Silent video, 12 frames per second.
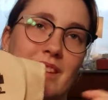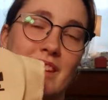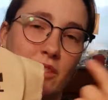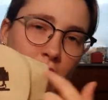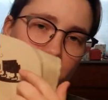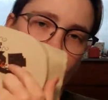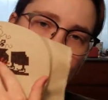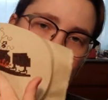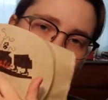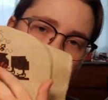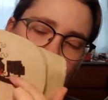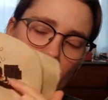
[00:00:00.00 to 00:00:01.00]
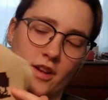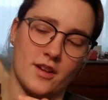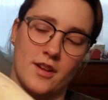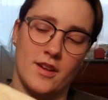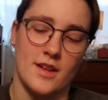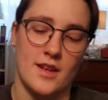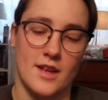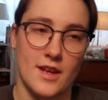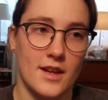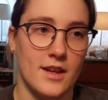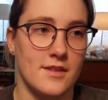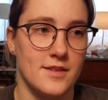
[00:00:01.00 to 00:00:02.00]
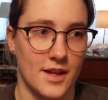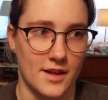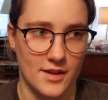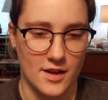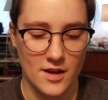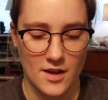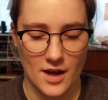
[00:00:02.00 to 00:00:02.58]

hill they're standing on done.